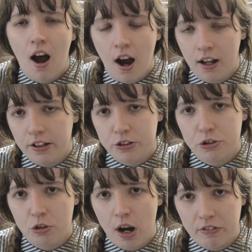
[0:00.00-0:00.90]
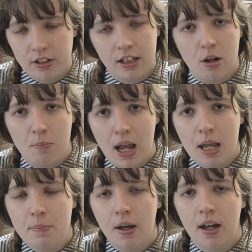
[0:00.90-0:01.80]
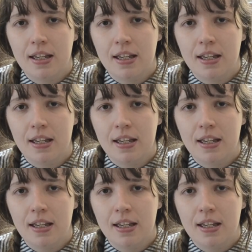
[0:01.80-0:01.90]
I like to draw everything on paper,